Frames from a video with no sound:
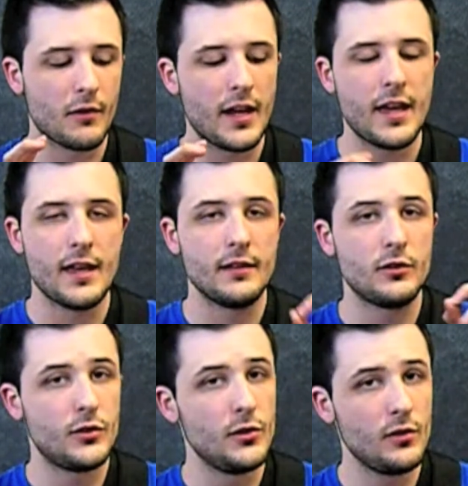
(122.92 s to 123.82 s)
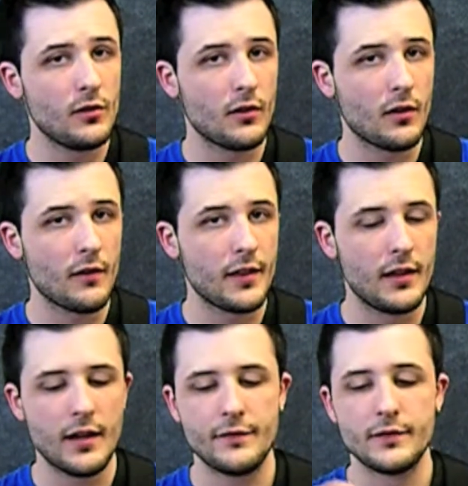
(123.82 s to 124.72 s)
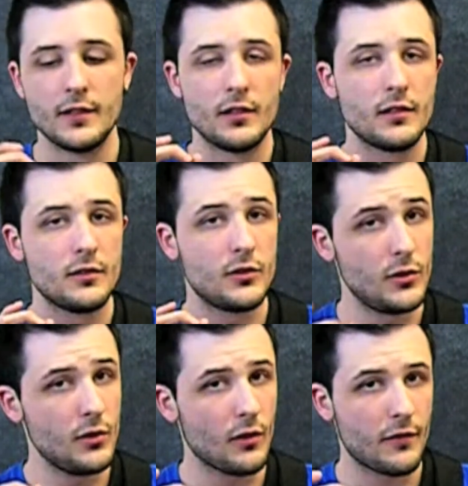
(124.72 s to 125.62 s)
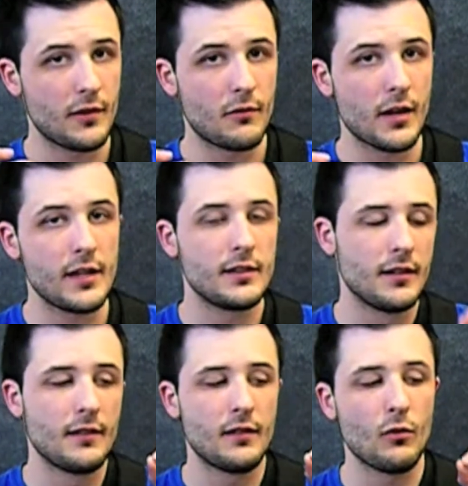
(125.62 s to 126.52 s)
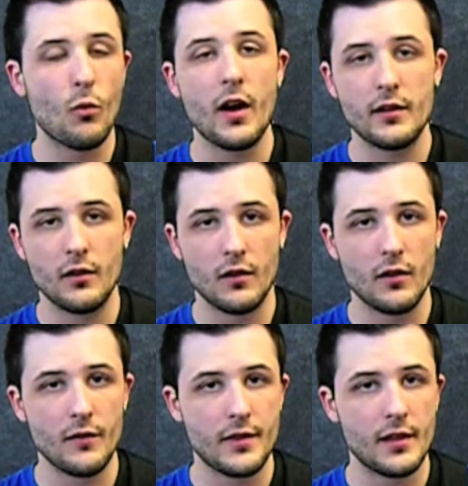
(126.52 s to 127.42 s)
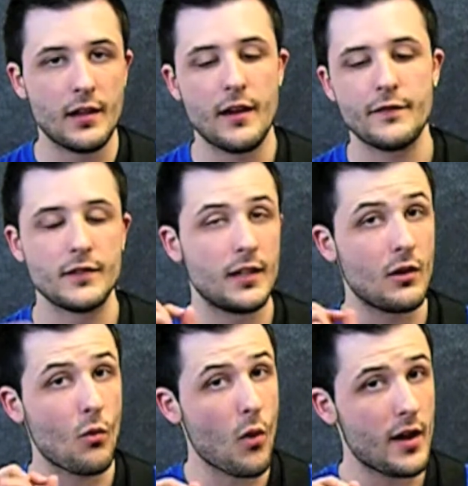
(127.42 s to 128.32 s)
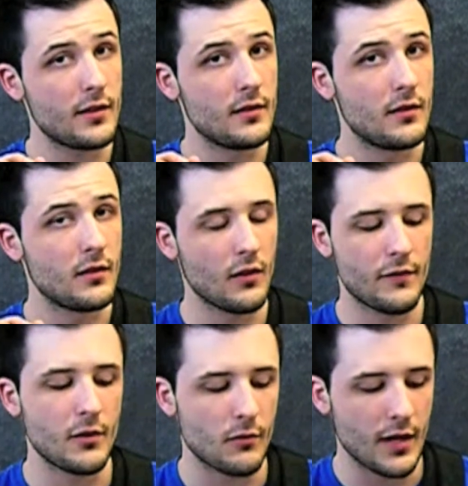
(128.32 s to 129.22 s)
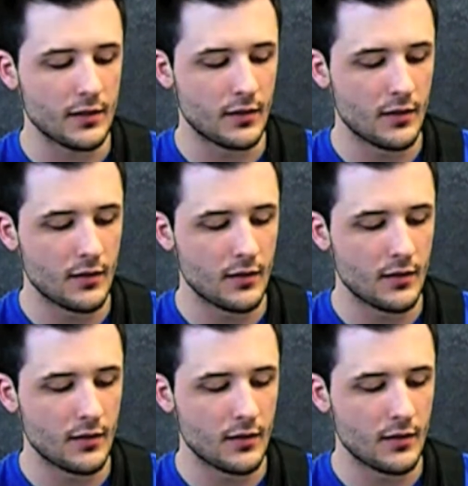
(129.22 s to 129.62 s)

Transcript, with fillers: right hand, two of the left, two of the right, one of the left, and one of the right.